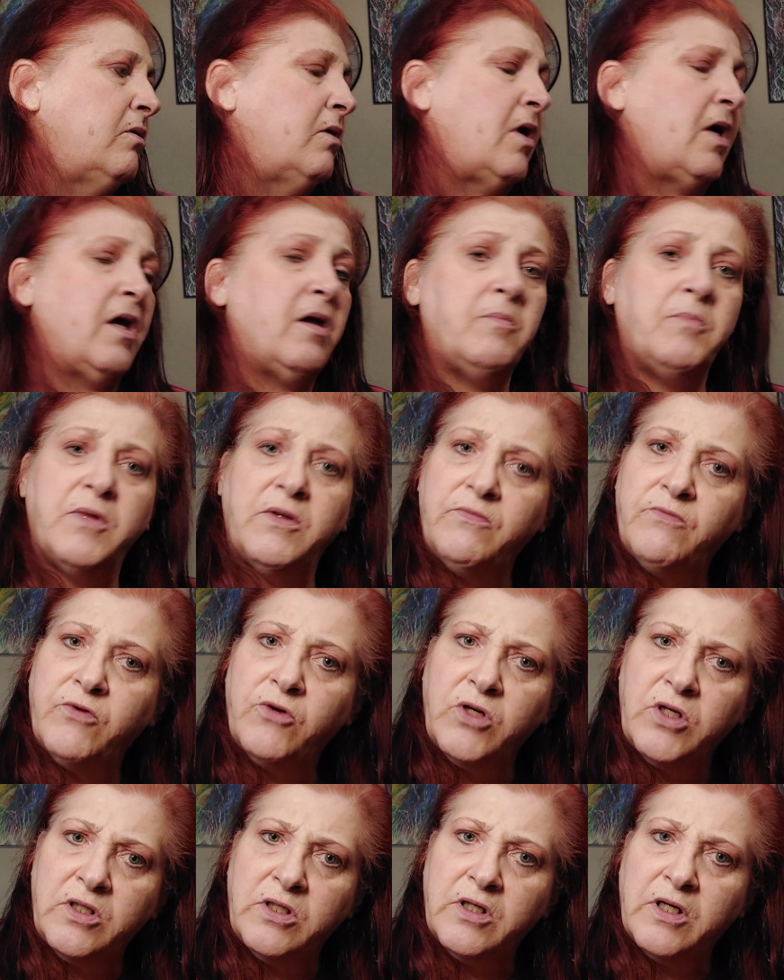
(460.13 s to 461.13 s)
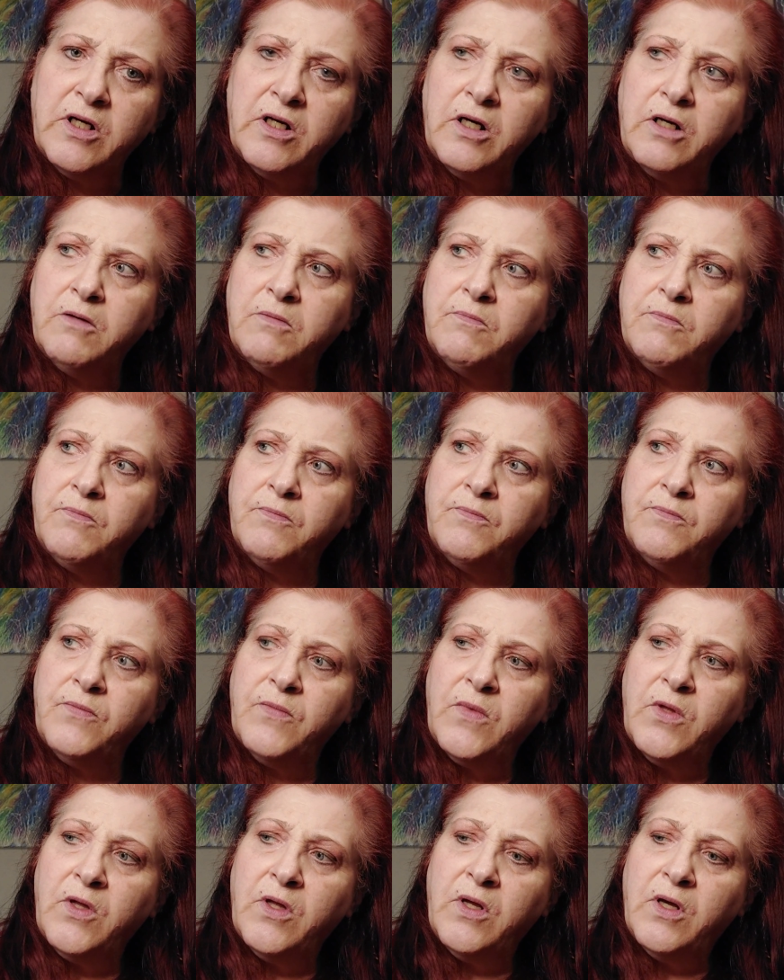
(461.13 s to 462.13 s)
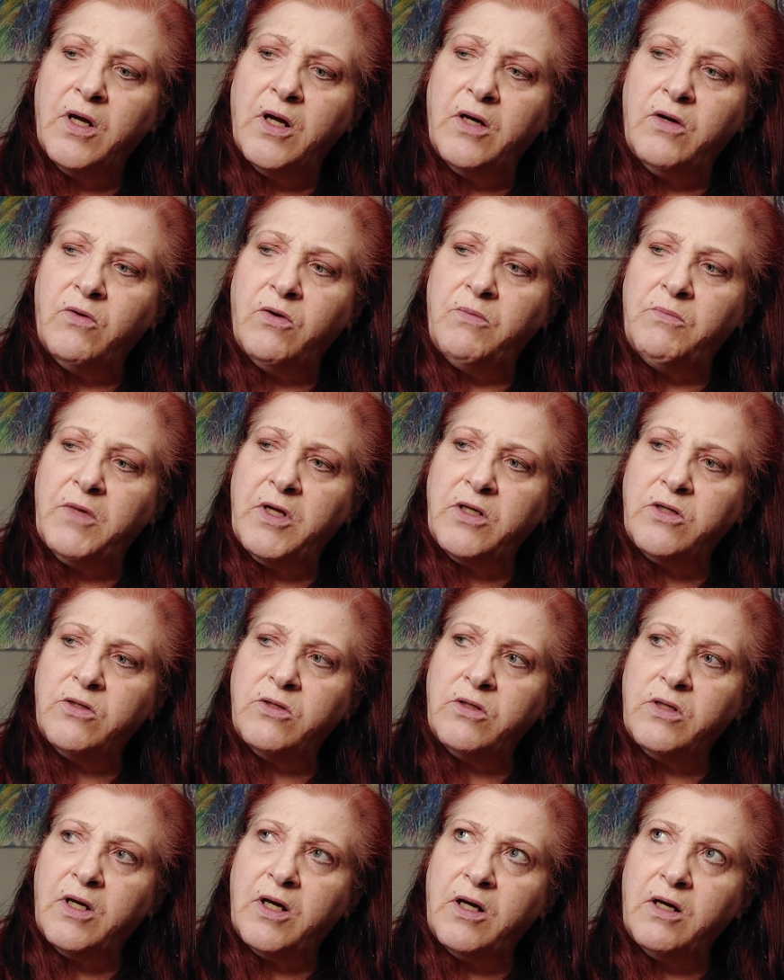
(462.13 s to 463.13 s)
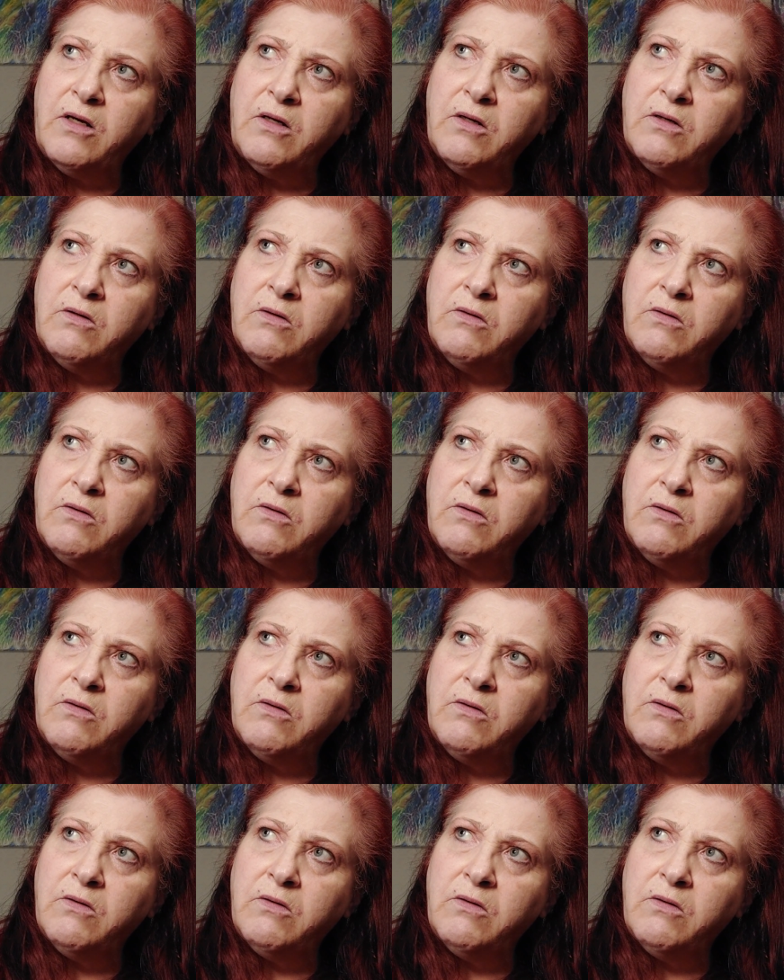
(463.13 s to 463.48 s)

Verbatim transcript: I have been very sick. I know I mentioned that.